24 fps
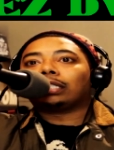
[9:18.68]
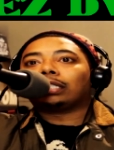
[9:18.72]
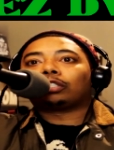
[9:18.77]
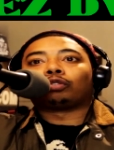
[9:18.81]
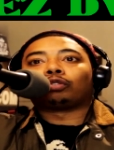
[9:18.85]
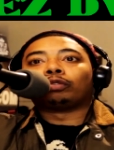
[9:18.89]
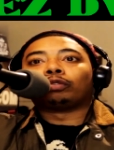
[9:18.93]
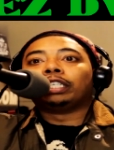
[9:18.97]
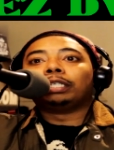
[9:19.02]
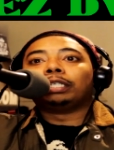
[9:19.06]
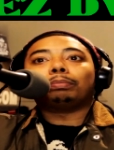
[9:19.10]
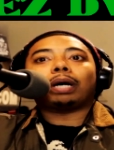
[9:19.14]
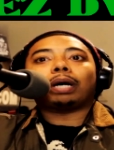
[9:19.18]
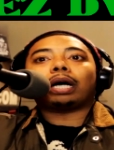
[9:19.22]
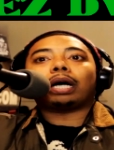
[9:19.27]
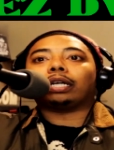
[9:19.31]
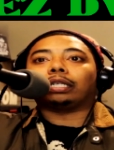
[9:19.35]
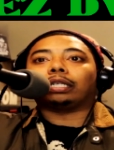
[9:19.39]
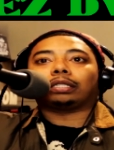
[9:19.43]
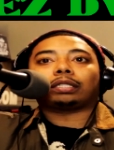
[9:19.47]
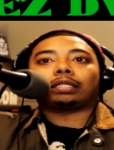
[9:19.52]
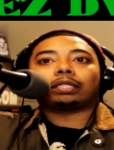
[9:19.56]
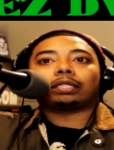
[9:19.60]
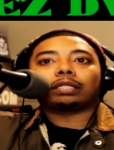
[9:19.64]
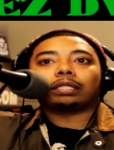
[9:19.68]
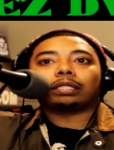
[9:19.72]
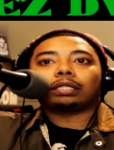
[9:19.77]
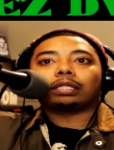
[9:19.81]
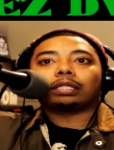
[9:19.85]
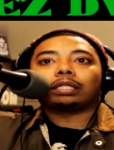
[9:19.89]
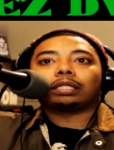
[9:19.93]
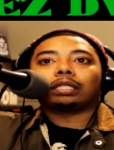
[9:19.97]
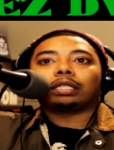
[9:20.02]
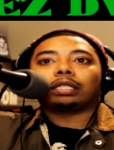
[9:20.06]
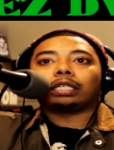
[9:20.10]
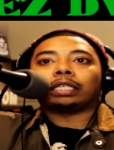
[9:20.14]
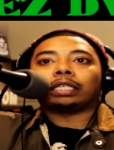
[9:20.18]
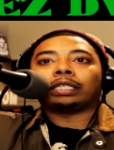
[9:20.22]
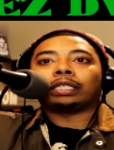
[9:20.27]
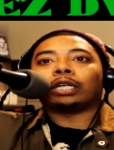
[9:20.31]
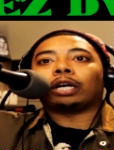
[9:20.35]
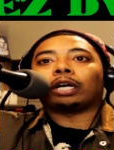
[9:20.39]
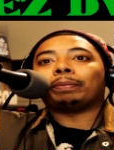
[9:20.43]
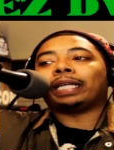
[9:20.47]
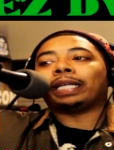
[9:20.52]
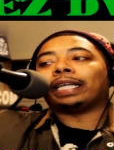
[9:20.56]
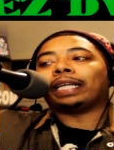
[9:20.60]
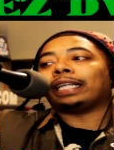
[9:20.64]
three months. Mm-hmm. You know
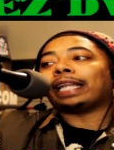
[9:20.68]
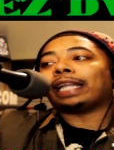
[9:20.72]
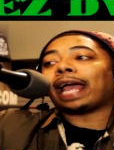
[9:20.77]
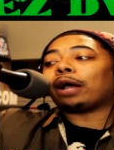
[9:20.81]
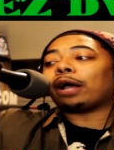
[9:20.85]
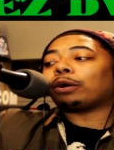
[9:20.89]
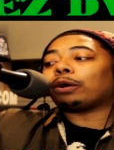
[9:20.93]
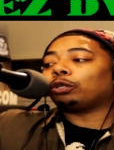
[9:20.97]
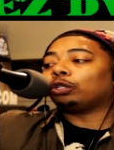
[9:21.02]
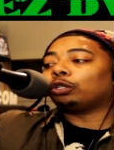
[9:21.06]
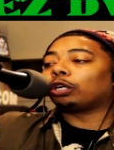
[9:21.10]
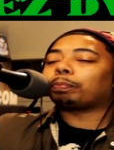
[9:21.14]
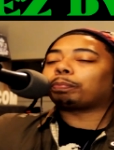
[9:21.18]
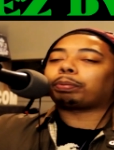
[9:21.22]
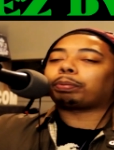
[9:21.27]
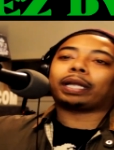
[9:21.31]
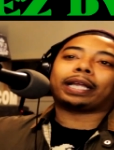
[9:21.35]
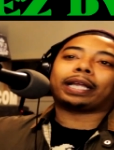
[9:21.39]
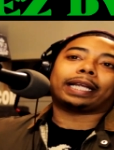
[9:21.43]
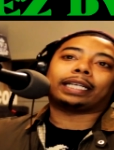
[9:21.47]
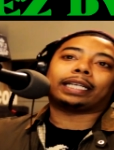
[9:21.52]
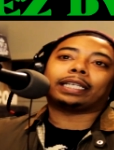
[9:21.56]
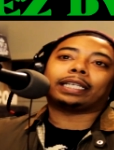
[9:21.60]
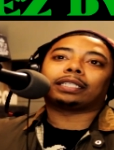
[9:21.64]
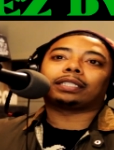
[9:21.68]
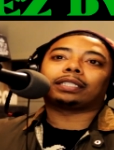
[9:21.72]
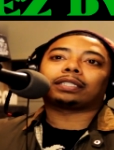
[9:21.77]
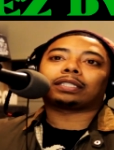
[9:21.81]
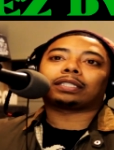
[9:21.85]
what I mean? And now you're playing it.